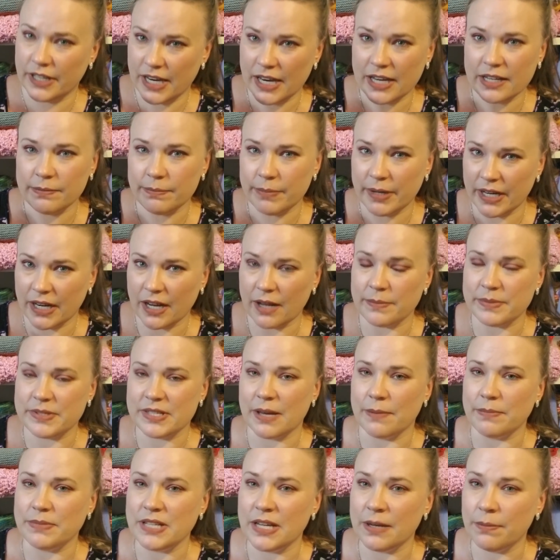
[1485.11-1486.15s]
and pick up
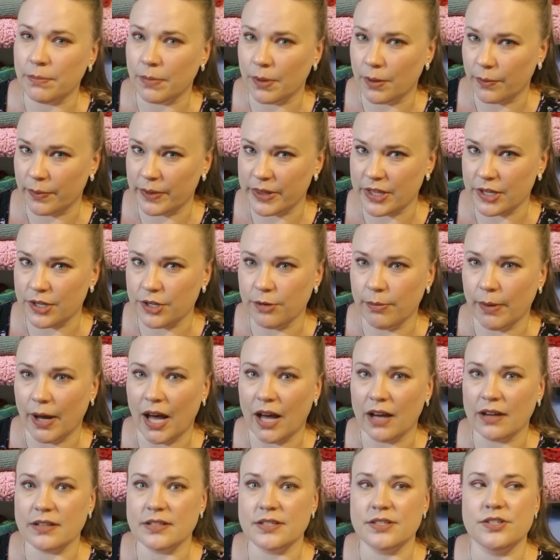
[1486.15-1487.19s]
September with a new
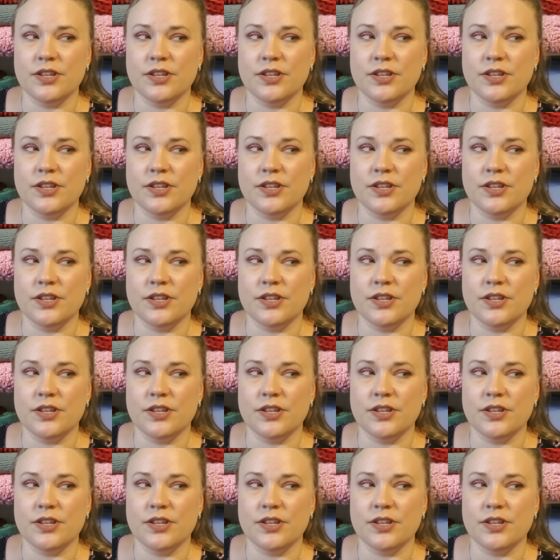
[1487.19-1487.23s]
box.